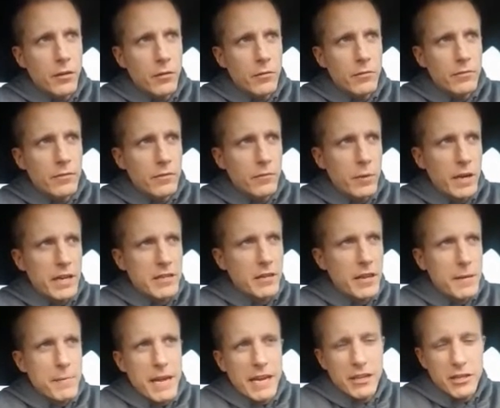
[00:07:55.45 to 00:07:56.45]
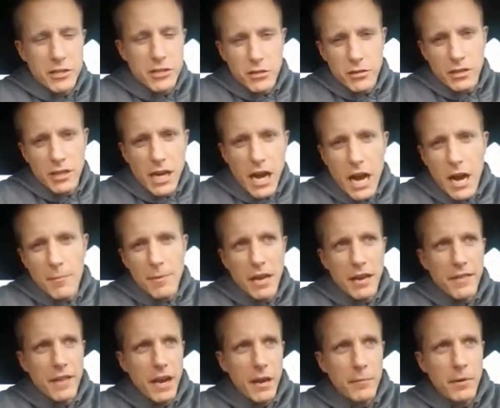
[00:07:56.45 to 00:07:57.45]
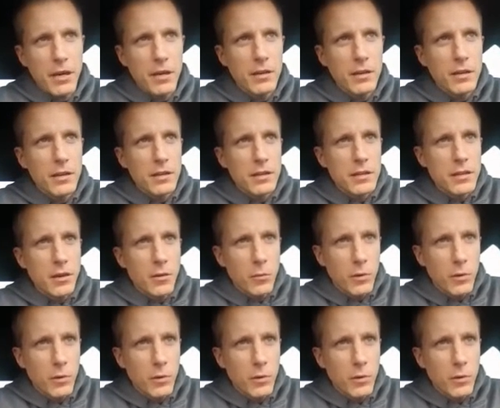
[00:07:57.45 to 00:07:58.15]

make a certain comment, and then I'm going to,